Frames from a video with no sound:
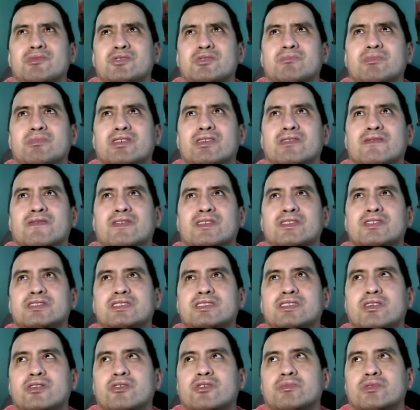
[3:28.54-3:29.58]
bro. For the
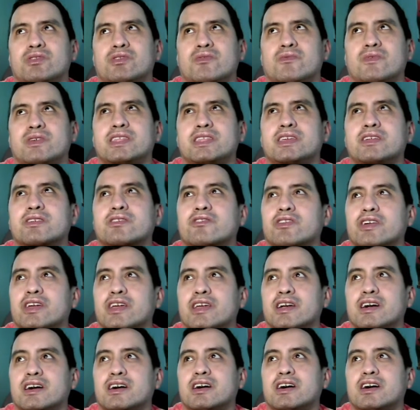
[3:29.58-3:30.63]
third Yubito, we need to create
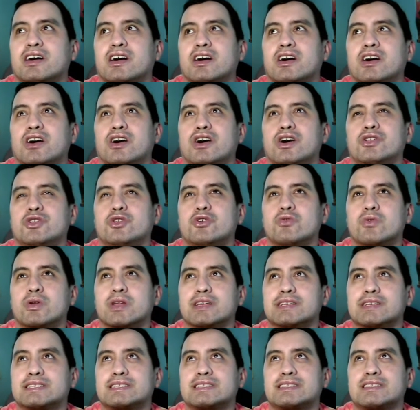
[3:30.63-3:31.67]
a new
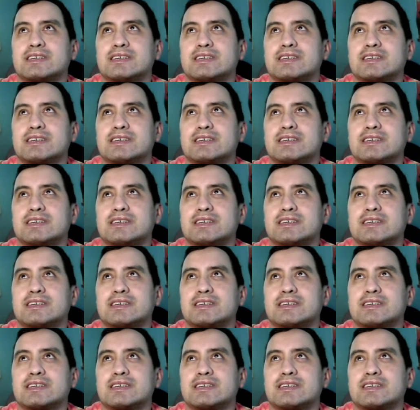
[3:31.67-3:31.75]
list, a